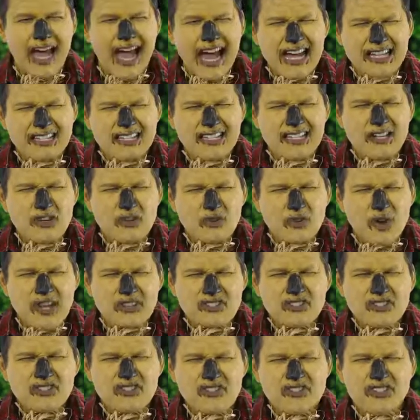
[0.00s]
Asking
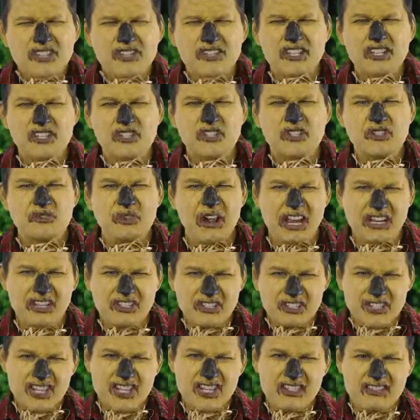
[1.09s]
questions is a
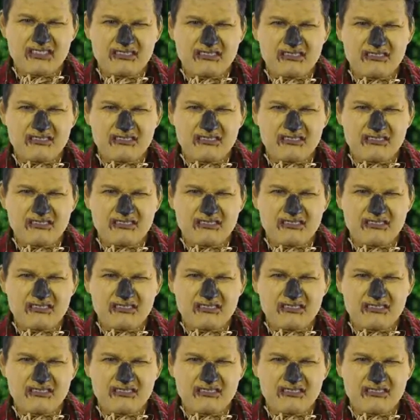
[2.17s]
strategy?